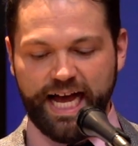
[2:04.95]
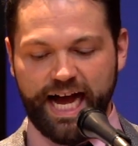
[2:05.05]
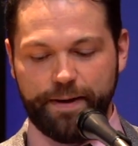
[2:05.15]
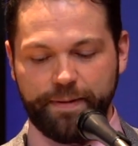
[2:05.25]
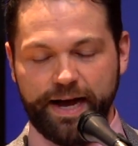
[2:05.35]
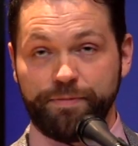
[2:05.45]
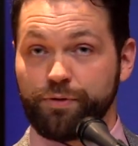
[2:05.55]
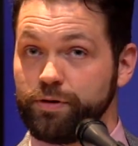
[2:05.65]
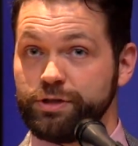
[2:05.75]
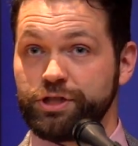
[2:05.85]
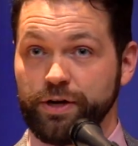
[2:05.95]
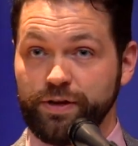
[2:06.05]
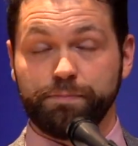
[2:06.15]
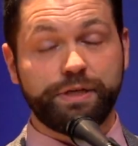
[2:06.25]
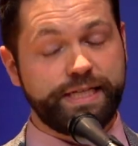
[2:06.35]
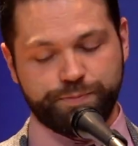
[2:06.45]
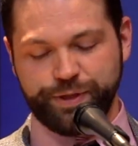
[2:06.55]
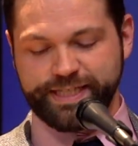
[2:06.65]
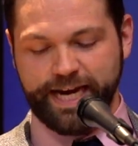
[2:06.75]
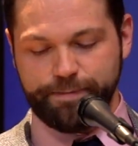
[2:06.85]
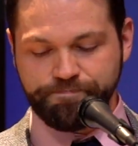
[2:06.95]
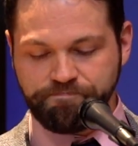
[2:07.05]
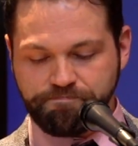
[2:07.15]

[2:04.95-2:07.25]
Um, I'm thrilled to share them. Please, please come.